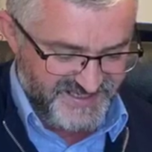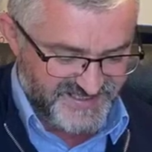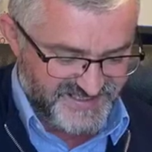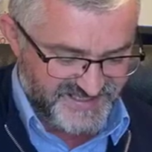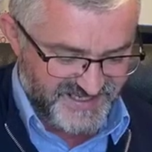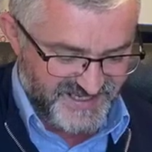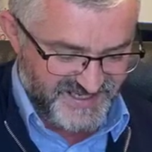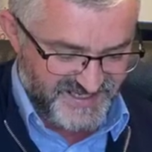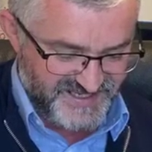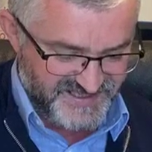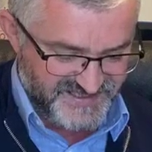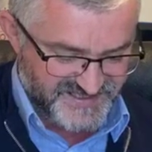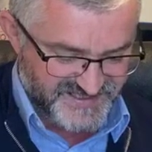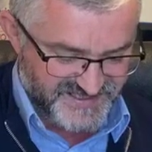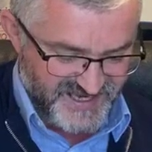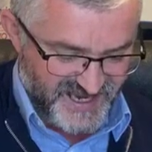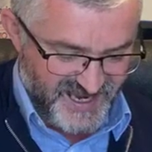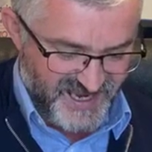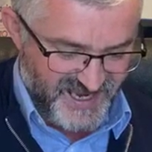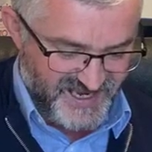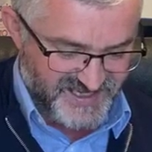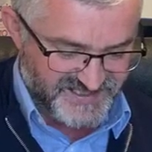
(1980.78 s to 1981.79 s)
says,
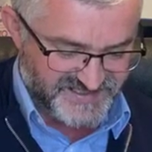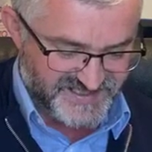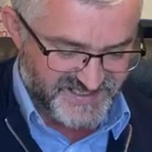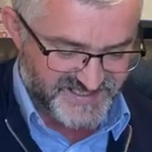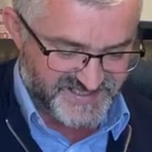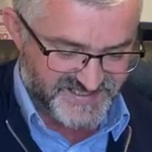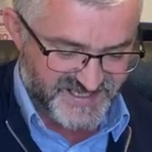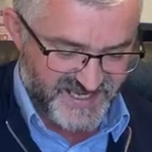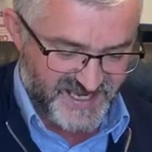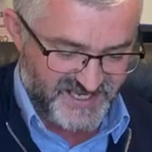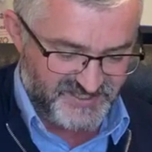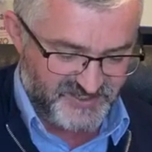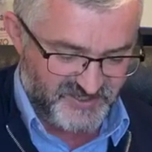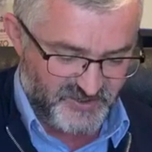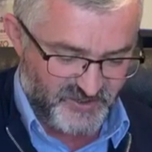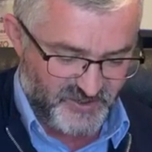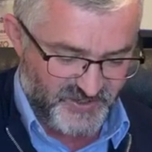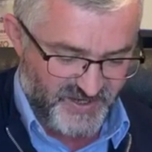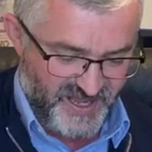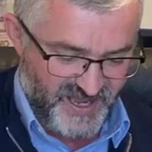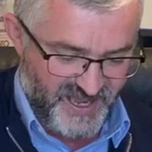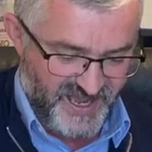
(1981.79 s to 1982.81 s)
thou hast ascended
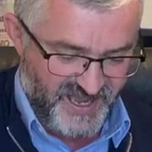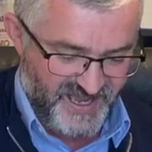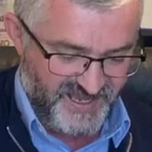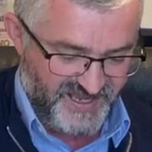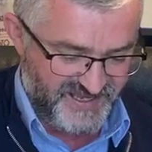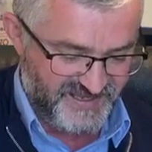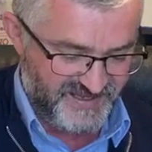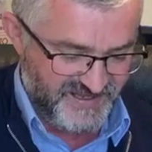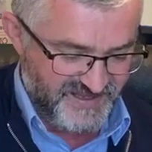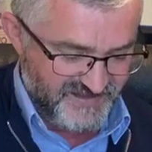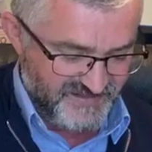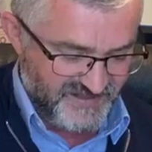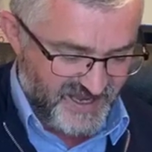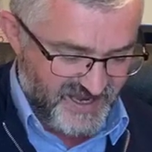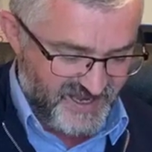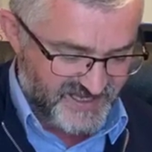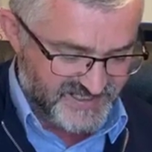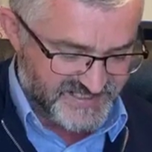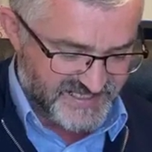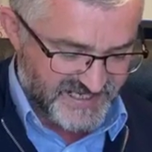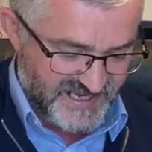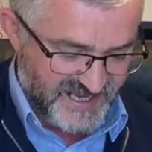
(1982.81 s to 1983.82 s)
on high, thou
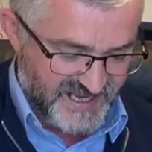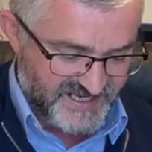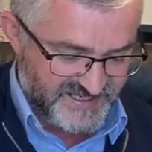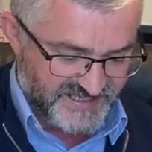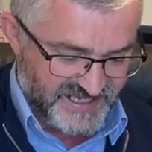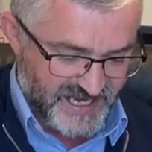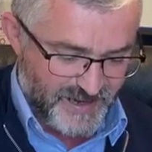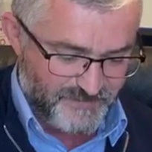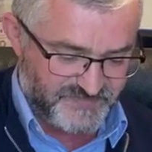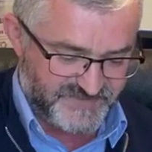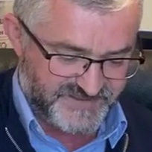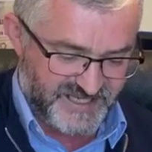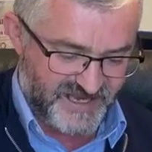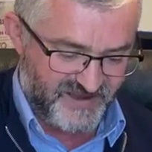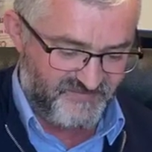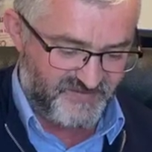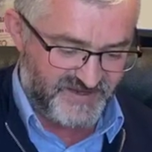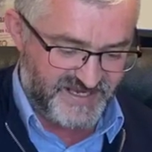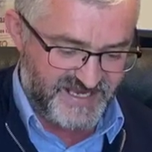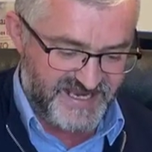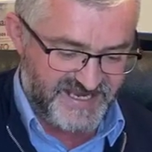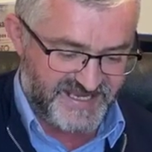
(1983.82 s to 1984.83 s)
hast led
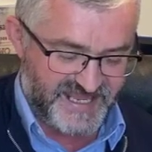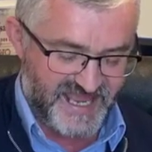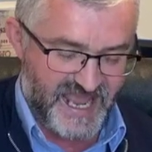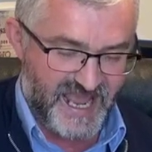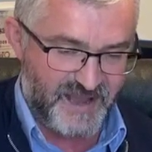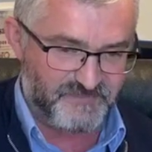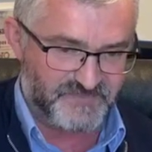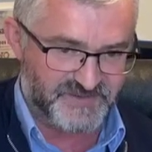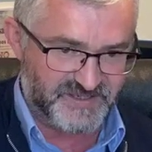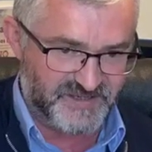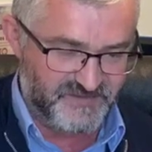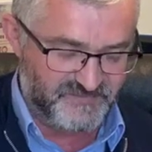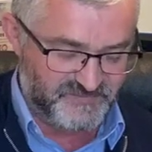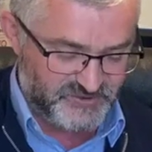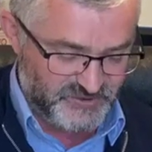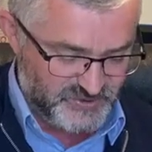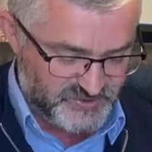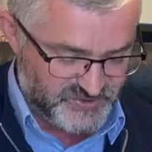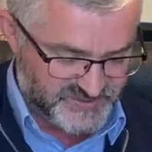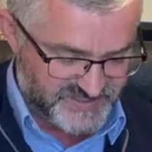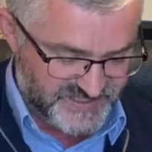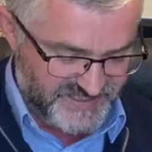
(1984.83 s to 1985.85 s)
captivity captive. Do
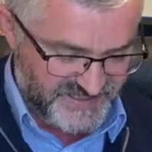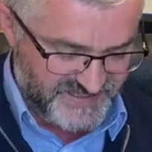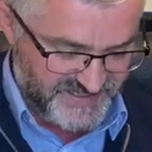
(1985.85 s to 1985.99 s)
you see